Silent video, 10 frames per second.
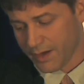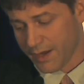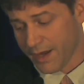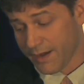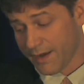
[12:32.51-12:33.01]

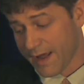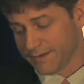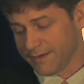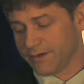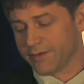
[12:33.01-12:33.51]
and
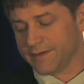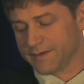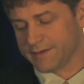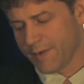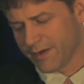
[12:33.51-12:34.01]
that decrease
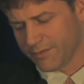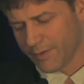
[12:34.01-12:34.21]
is about